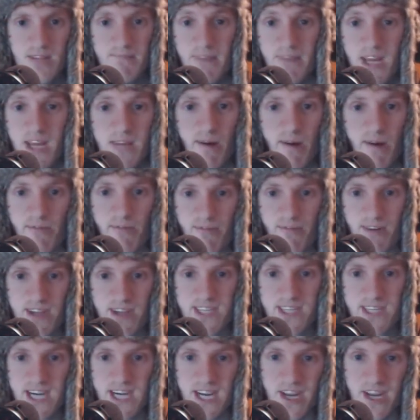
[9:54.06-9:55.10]
many of my
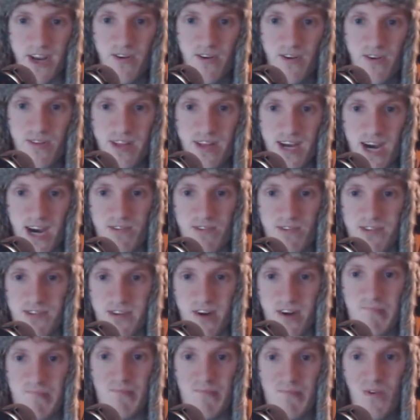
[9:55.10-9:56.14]
friends kind of know that I
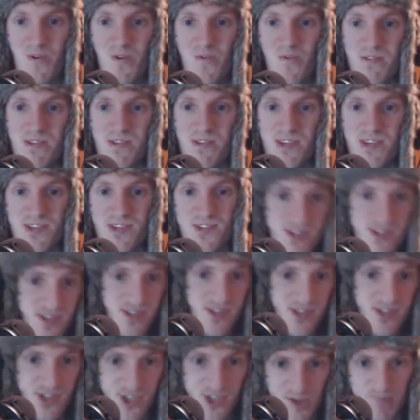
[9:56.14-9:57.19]
wasn't on board with this
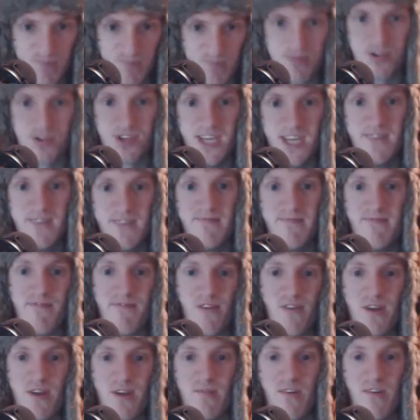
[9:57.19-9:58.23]
super team
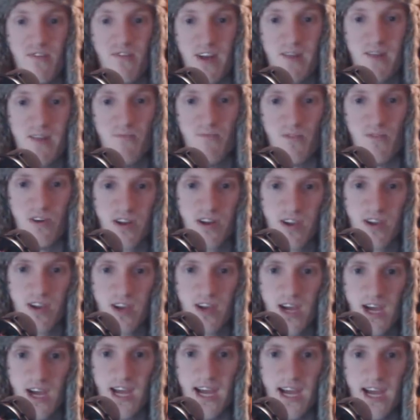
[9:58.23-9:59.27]
framework
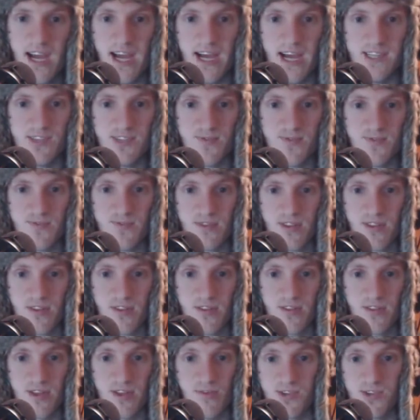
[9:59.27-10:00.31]
as
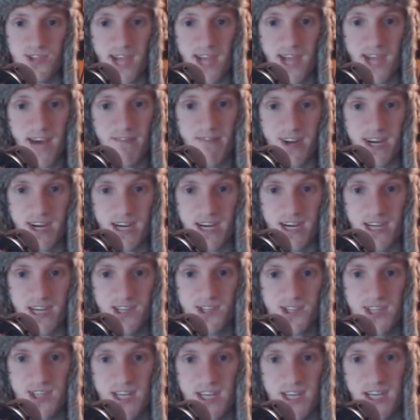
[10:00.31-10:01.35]
that was
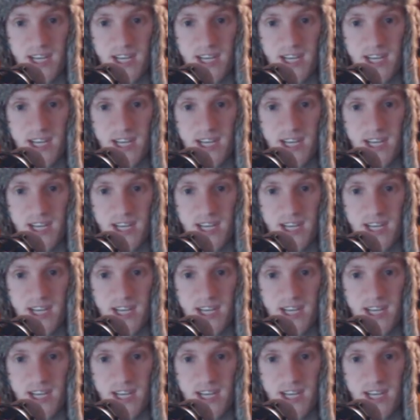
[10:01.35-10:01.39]
advertised.